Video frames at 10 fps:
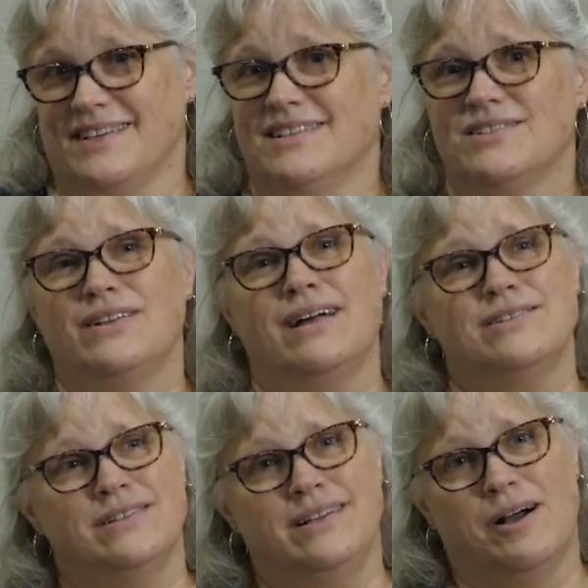So that
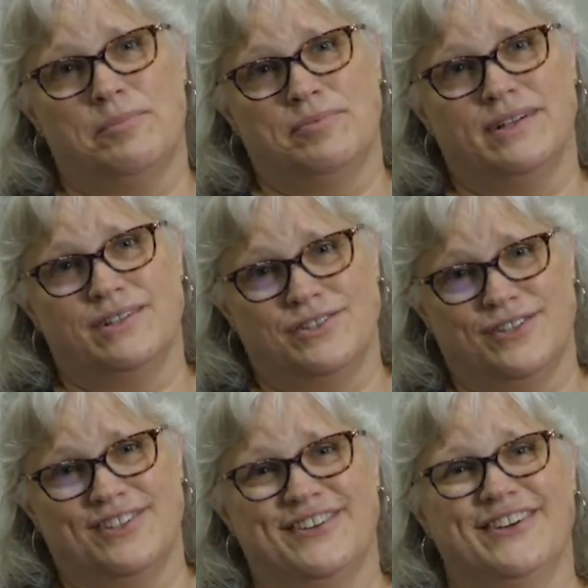should help reassure
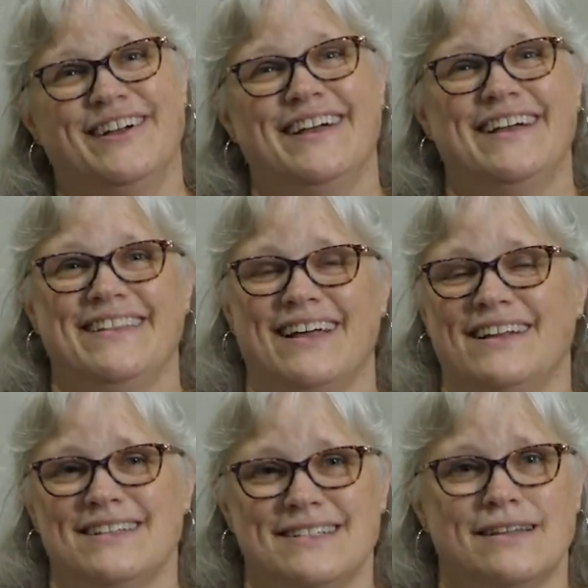you that
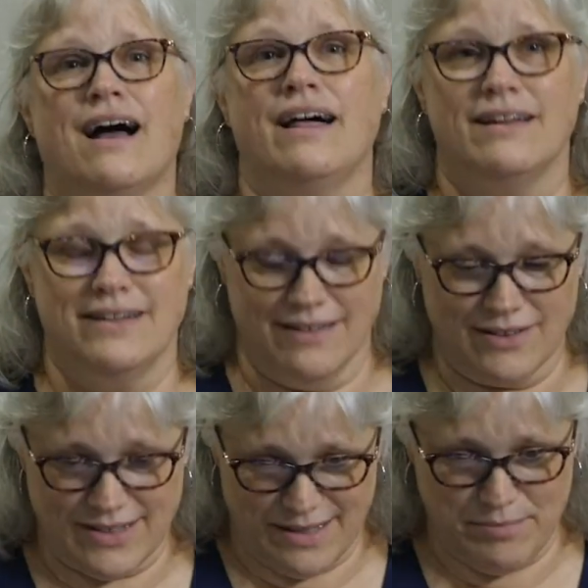it's not going to